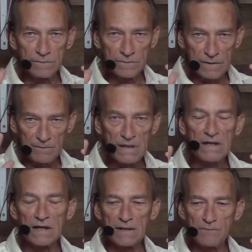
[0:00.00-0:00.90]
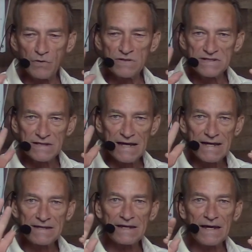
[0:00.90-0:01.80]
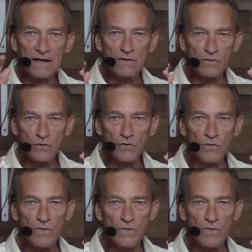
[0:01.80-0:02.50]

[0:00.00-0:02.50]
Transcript: immediately puts heat into